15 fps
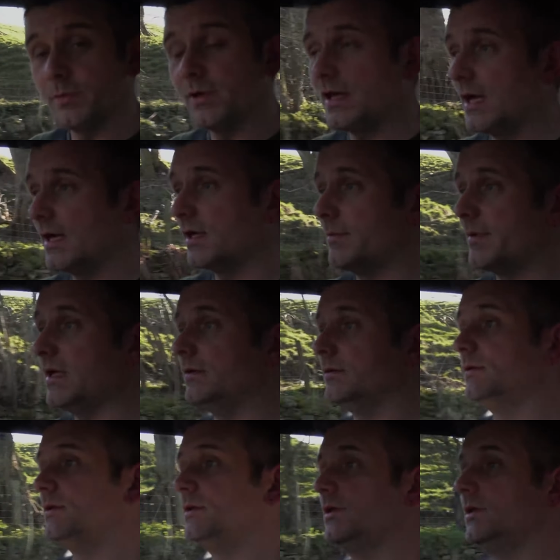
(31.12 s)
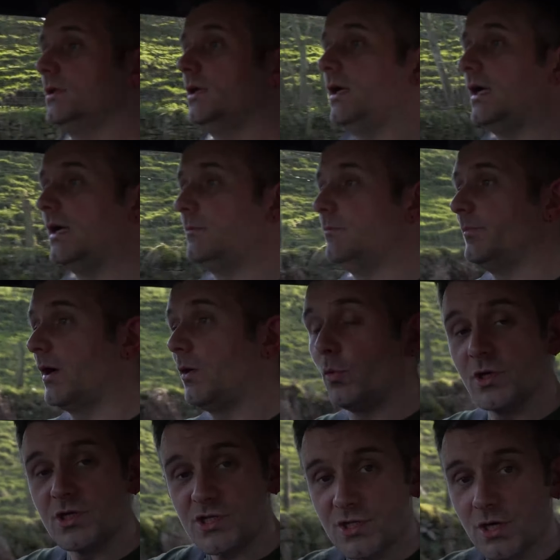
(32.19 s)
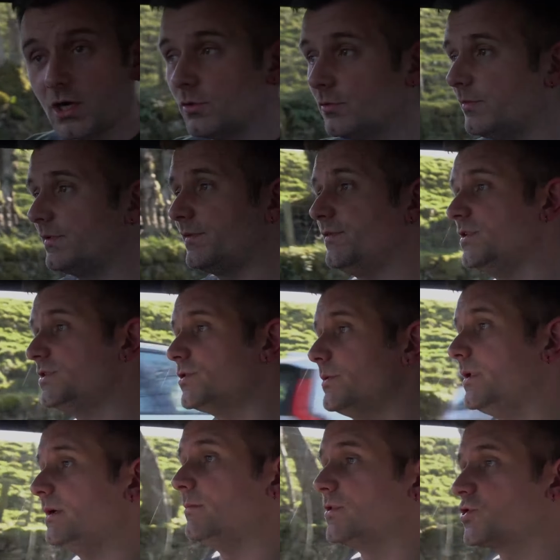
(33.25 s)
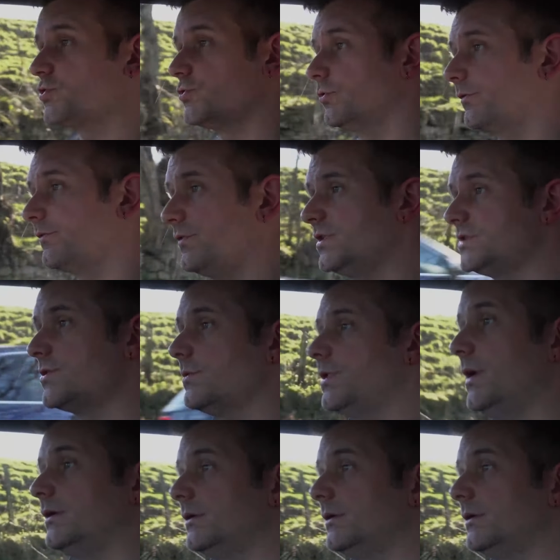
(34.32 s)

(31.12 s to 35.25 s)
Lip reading: about that in a bit, but I want to start with my 328, my stroke 328.